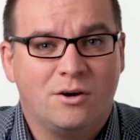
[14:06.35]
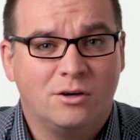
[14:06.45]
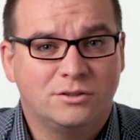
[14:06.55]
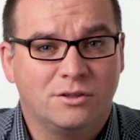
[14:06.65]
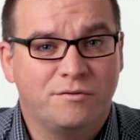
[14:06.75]

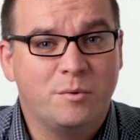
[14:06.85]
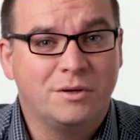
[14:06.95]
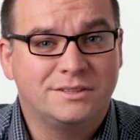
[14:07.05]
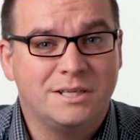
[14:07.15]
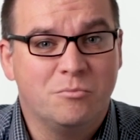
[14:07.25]
Also, if you
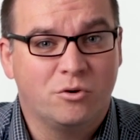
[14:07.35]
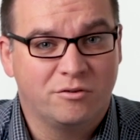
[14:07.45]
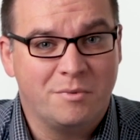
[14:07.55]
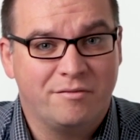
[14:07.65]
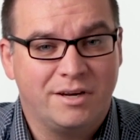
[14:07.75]
want to see more
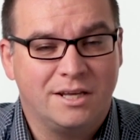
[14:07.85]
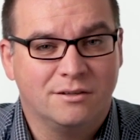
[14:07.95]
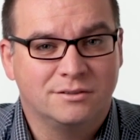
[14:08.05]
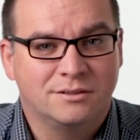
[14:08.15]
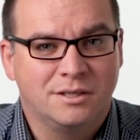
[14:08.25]
of my
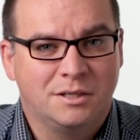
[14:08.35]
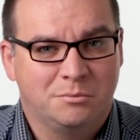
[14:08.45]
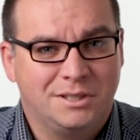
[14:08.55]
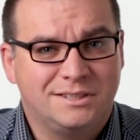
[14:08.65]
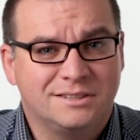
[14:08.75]
videos,
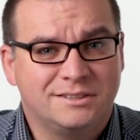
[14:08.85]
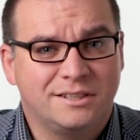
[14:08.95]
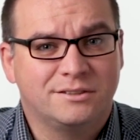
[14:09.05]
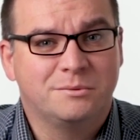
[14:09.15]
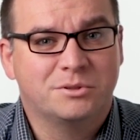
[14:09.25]
please
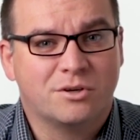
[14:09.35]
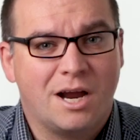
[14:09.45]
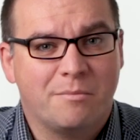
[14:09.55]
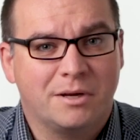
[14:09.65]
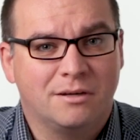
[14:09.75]
consider
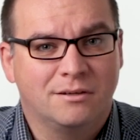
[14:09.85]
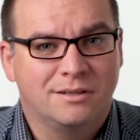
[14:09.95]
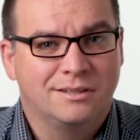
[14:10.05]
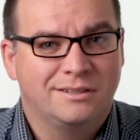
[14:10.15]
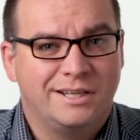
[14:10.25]
subscribing.
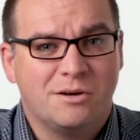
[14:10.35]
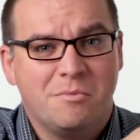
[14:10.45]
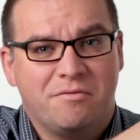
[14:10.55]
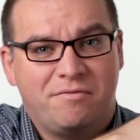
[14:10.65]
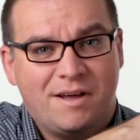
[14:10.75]
Click on
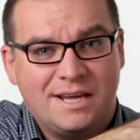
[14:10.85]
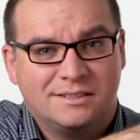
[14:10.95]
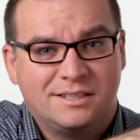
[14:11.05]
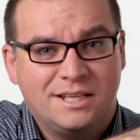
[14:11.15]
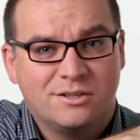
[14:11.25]
my
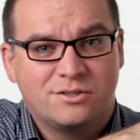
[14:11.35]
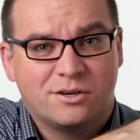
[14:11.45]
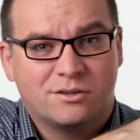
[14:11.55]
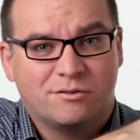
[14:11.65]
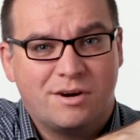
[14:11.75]
face in the
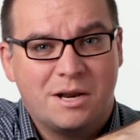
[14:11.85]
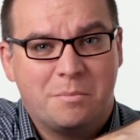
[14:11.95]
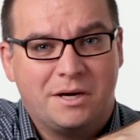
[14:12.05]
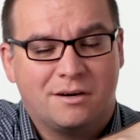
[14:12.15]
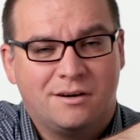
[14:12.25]
circle right
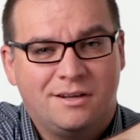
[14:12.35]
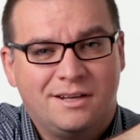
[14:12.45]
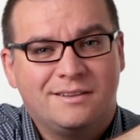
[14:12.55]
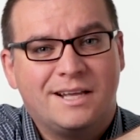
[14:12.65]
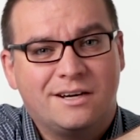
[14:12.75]
up here.
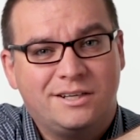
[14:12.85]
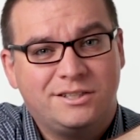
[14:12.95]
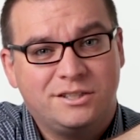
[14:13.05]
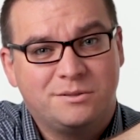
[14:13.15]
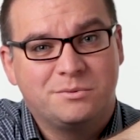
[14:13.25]
That'll
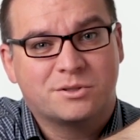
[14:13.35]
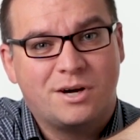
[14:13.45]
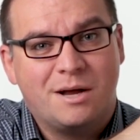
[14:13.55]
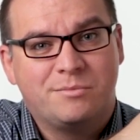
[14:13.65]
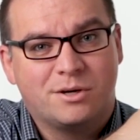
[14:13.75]
get you
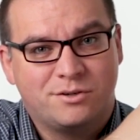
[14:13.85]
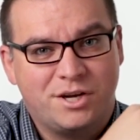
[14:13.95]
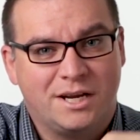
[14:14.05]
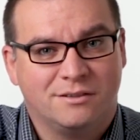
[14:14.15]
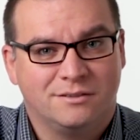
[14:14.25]
subscribed to our
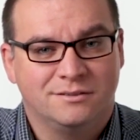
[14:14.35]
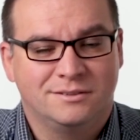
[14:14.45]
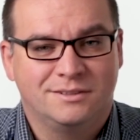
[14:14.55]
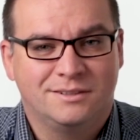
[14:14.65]
channel.